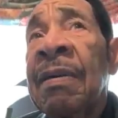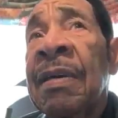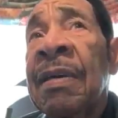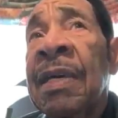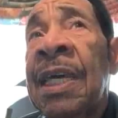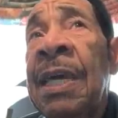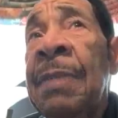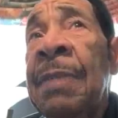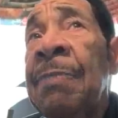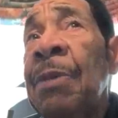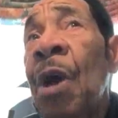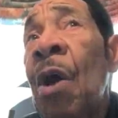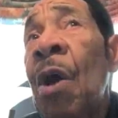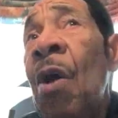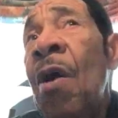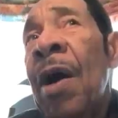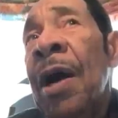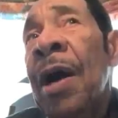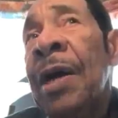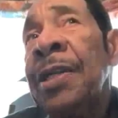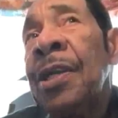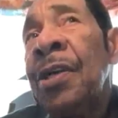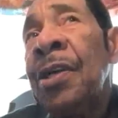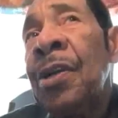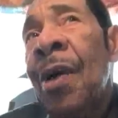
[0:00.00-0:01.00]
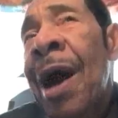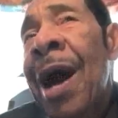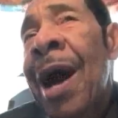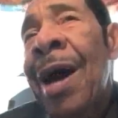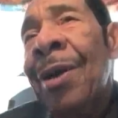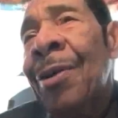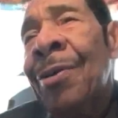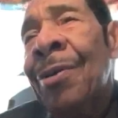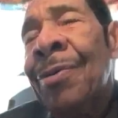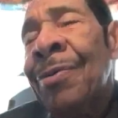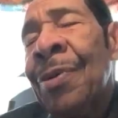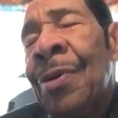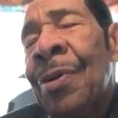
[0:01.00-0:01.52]
keep going. You know, I
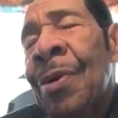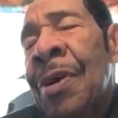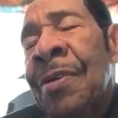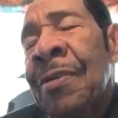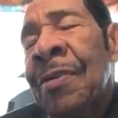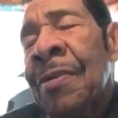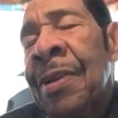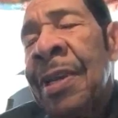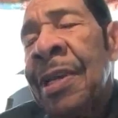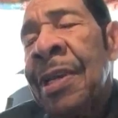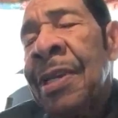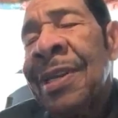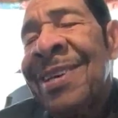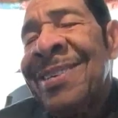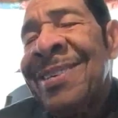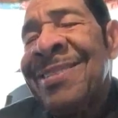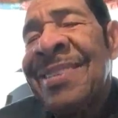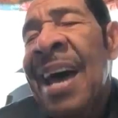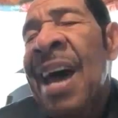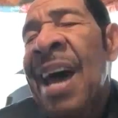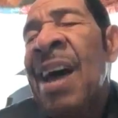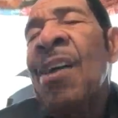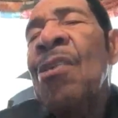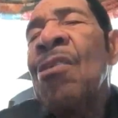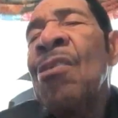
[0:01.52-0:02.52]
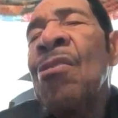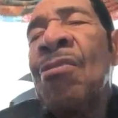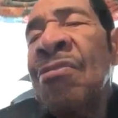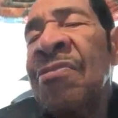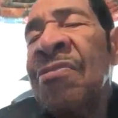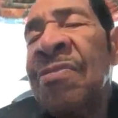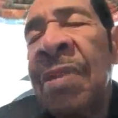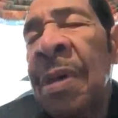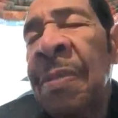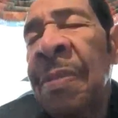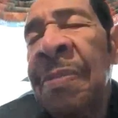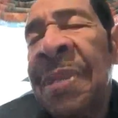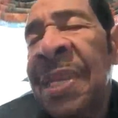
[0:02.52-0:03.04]
don't know it unless I
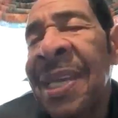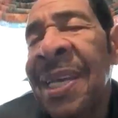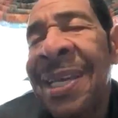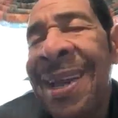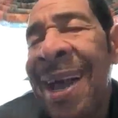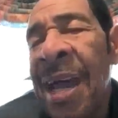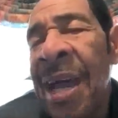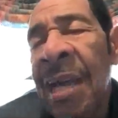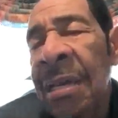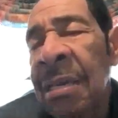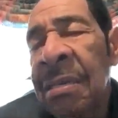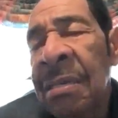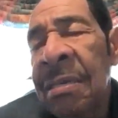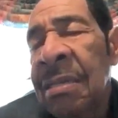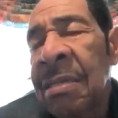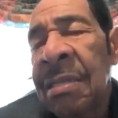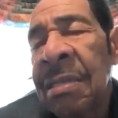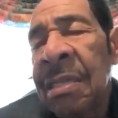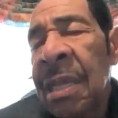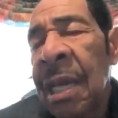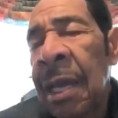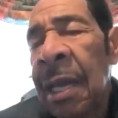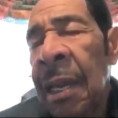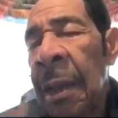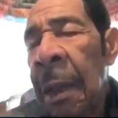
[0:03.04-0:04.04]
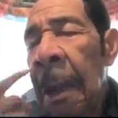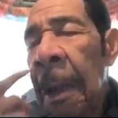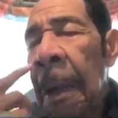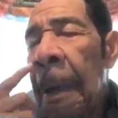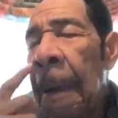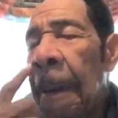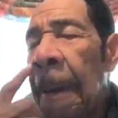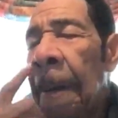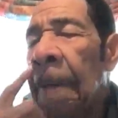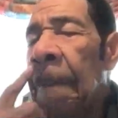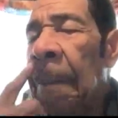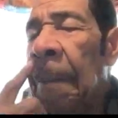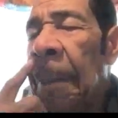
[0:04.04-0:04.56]
heard them and then I could say.
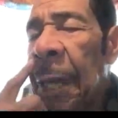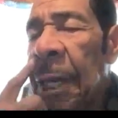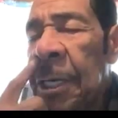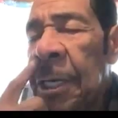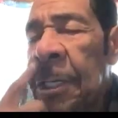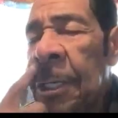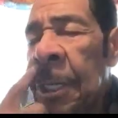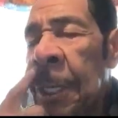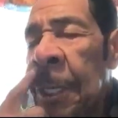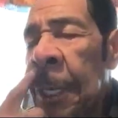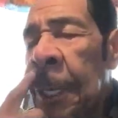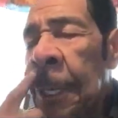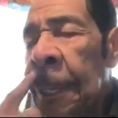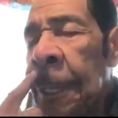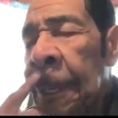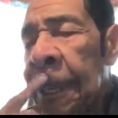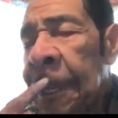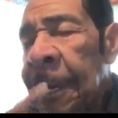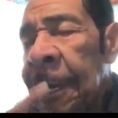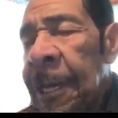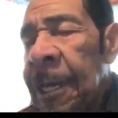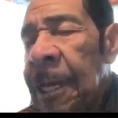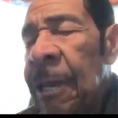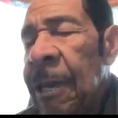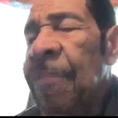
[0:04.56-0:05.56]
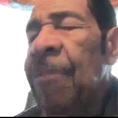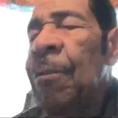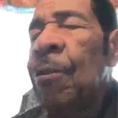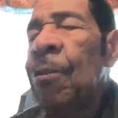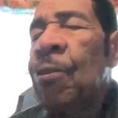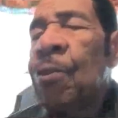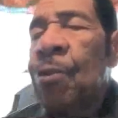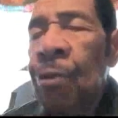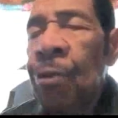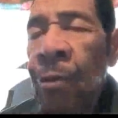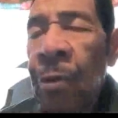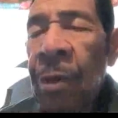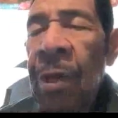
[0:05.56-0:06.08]
But if you
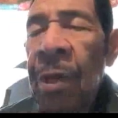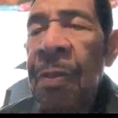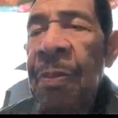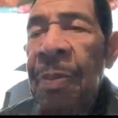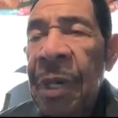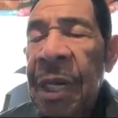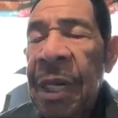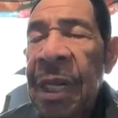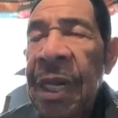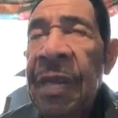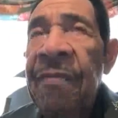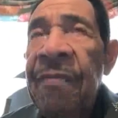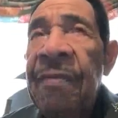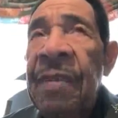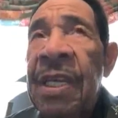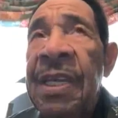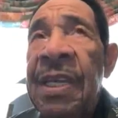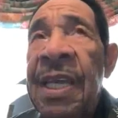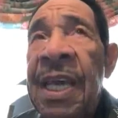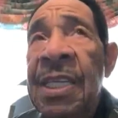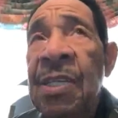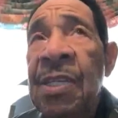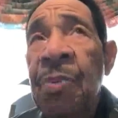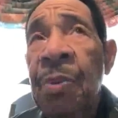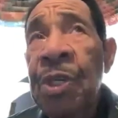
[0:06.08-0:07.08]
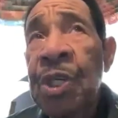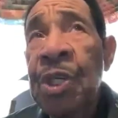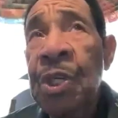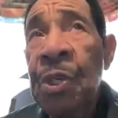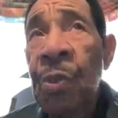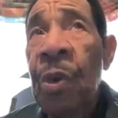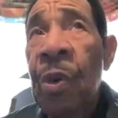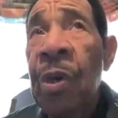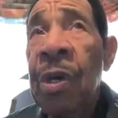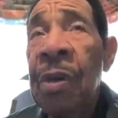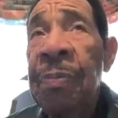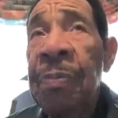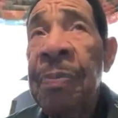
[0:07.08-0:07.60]
truly believe that that's what you
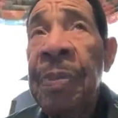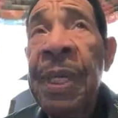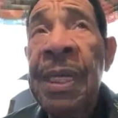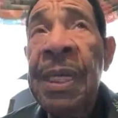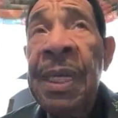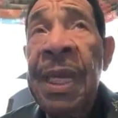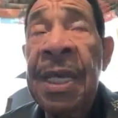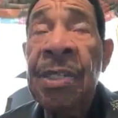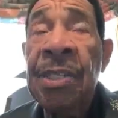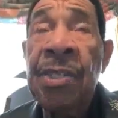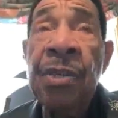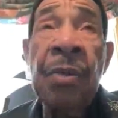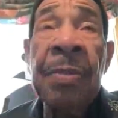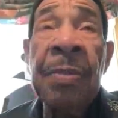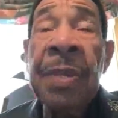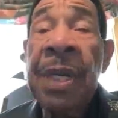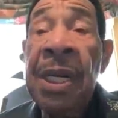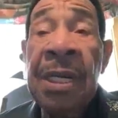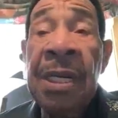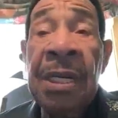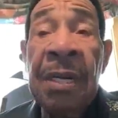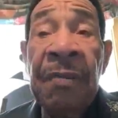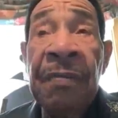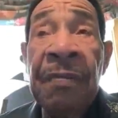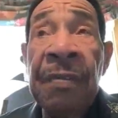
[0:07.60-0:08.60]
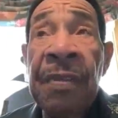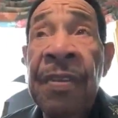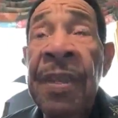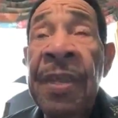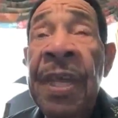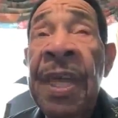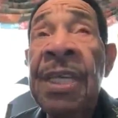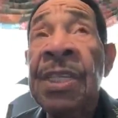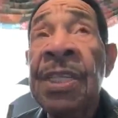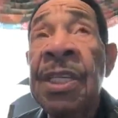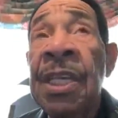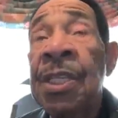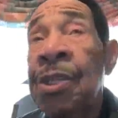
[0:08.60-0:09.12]
want to be, there's so many different
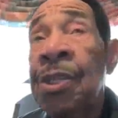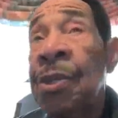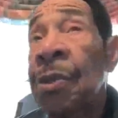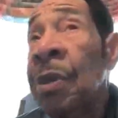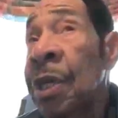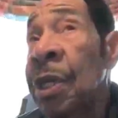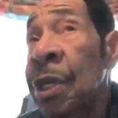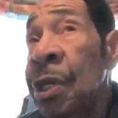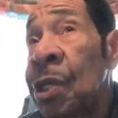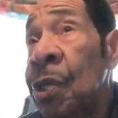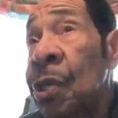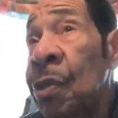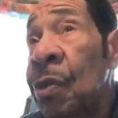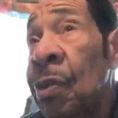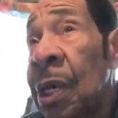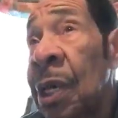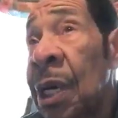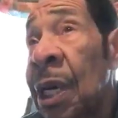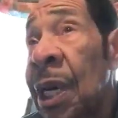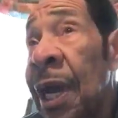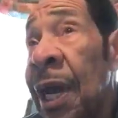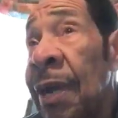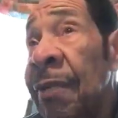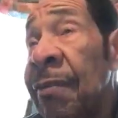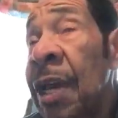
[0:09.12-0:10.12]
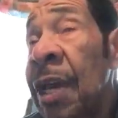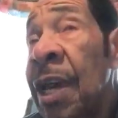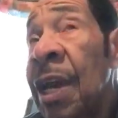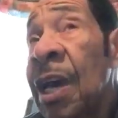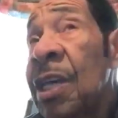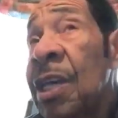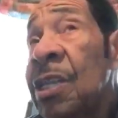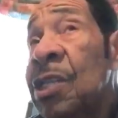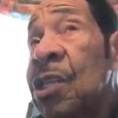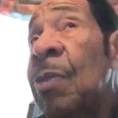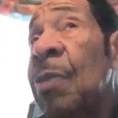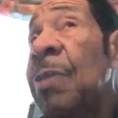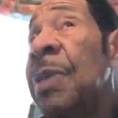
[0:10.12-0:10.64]
things that you can do in life.
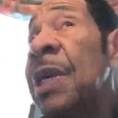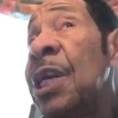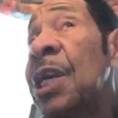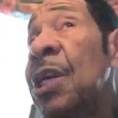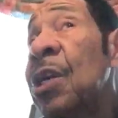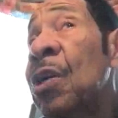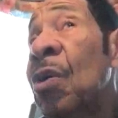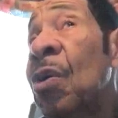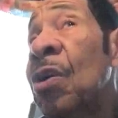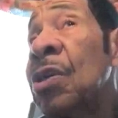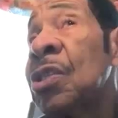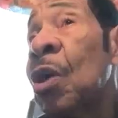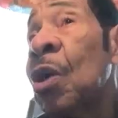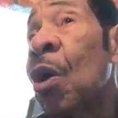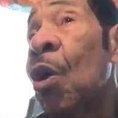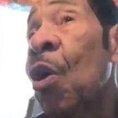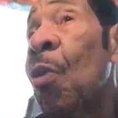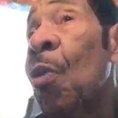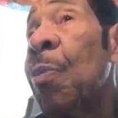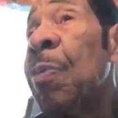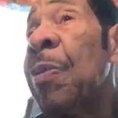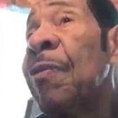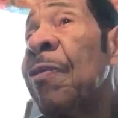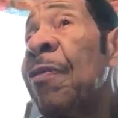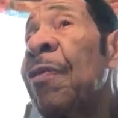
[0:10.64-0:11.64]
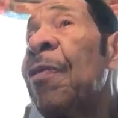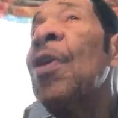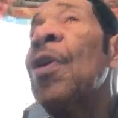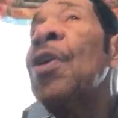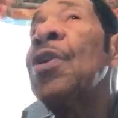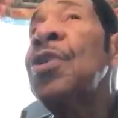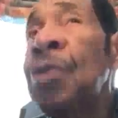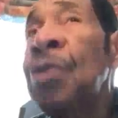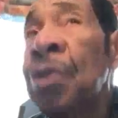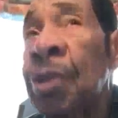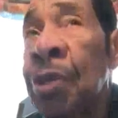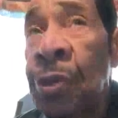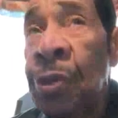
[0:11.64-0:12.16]
So many doors are open for
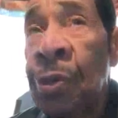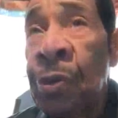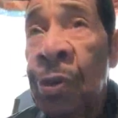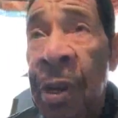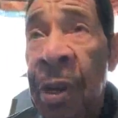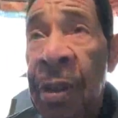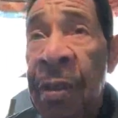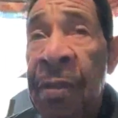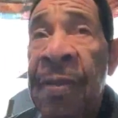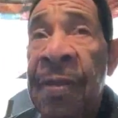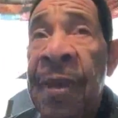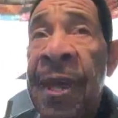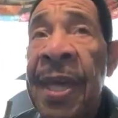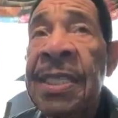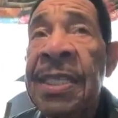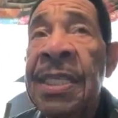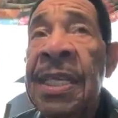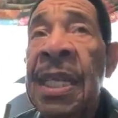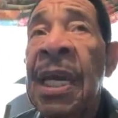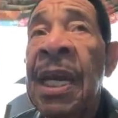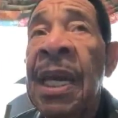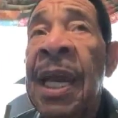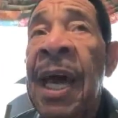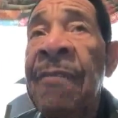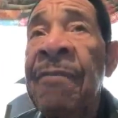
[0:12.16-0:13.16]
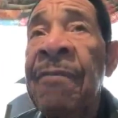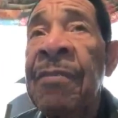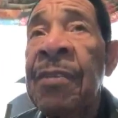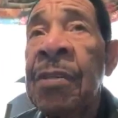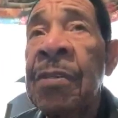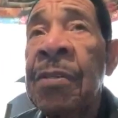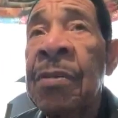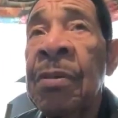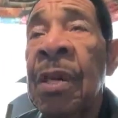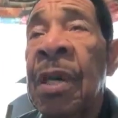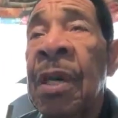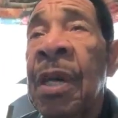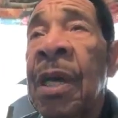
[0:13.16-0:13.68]
you to do other things in life
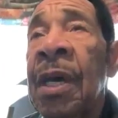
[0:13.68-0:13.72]
to